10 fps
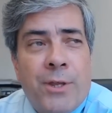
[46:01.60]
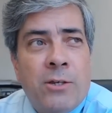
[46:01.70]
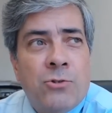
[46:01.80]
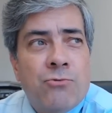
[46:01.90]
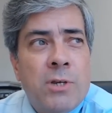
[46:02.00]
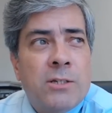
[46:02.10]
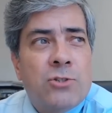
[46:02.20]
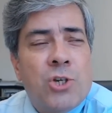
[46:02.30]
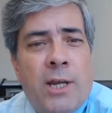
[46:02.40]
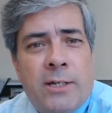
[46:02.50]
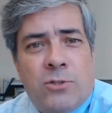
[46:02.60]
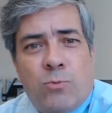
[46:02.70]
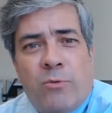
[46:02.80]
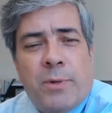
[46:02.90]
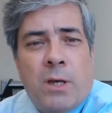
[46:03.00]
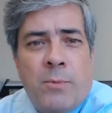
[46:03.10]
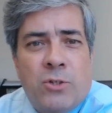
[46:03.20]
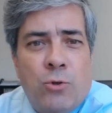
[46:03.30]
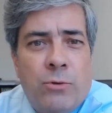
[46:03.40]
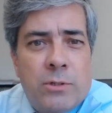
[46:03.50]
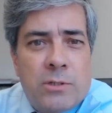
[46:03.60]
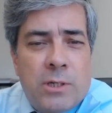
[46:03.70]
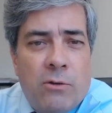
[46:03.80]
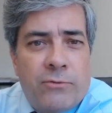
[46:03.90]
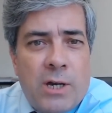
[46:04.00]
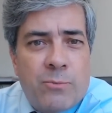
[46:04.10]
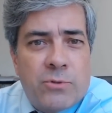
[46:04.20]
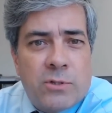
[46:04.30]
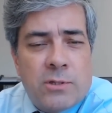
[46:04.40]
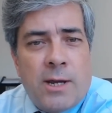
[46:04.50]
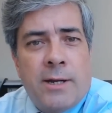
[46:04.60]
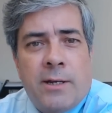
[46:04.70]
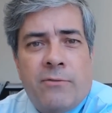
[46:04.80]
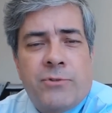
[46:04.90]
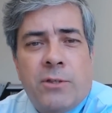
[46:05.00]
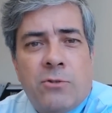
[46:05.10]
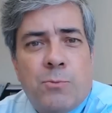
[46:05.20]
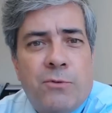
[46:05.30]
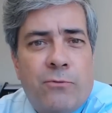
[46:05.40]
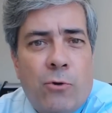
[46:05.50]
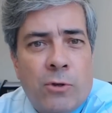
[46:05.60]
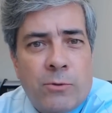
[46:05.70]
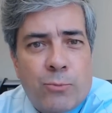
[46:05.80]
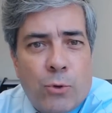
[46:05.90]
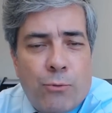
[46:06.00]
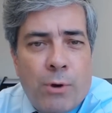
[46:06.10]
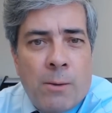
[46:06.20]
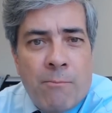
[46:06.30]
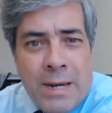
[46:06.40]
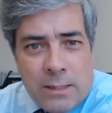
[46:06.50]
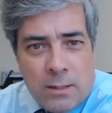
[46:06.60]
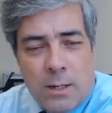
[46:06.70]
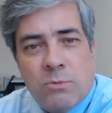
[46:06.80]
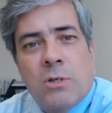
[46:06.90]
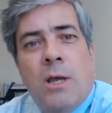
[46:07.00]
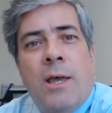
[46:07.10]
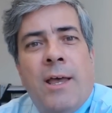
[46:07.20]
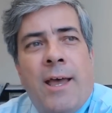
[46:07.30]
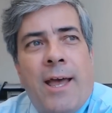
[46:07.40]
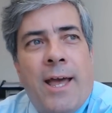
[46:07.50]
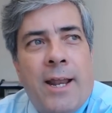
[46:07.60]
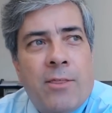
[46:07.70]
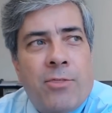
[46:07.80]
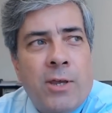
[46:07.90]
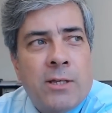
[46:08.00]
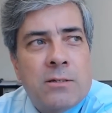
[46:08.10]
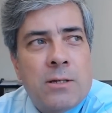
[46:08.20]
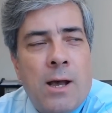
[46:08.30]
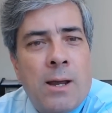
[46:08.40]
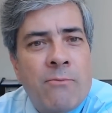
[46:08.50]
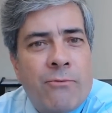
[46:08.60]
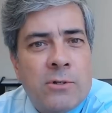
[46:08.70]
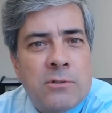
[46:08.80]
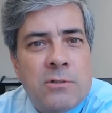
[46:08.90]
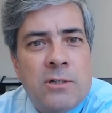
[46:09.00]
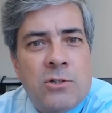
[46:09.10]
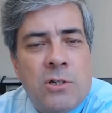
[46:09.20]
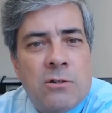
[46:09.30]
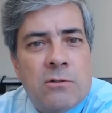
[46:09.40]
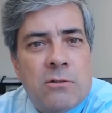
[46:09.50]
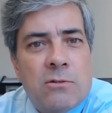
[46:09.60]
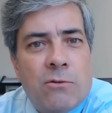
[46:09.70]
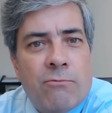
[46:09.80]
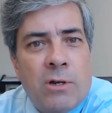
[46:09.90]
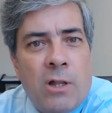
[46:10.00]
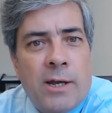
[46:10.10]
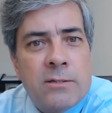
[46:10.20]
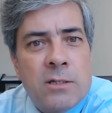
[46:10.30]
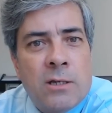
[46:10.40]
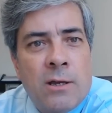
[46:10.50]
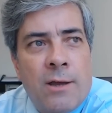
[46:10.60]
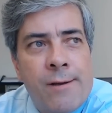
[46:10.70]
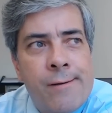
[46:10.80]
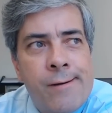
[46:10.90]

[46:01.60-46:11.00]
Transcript: The industry has changed. We've become a do-it-yourself type society. I've said this before on the program many times. And I think it's time for us as engineers to start realizing,